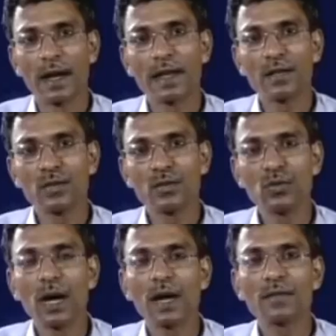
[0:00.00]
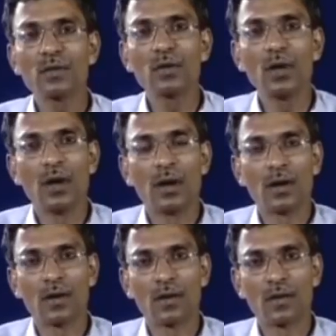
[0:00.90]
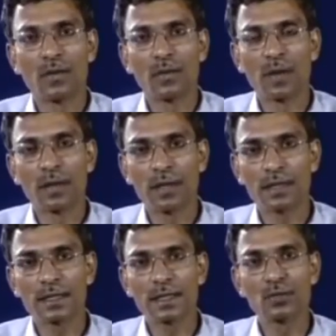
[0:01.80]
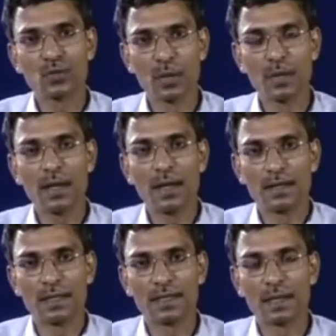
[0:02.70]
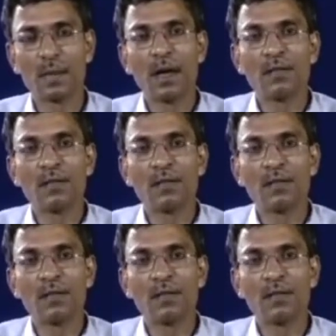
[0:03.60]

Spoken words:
end use, you have to suggest a suitable system.